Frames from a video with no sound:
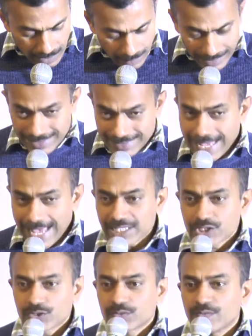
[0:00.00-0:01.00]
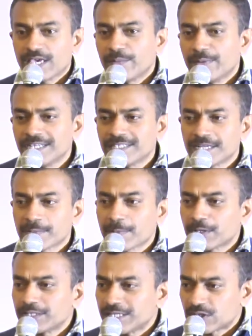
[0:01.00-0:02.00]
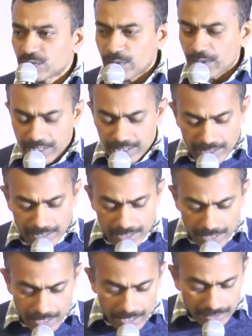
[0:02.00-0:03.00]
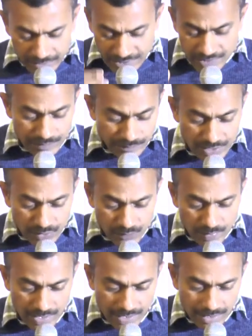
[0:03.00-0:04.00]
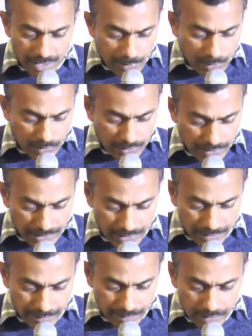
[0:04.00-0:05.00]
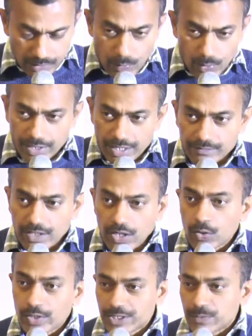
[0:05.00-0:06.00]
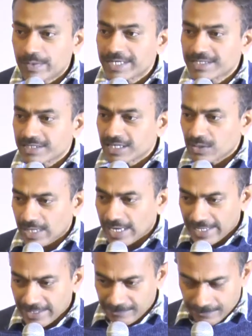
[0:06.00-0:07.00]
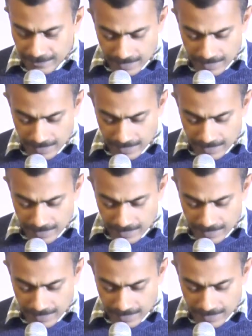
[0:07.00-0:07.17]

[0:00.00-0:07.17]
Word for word: I guess as we are meditating upon this word this week about the work of the Holy Spirit in our life.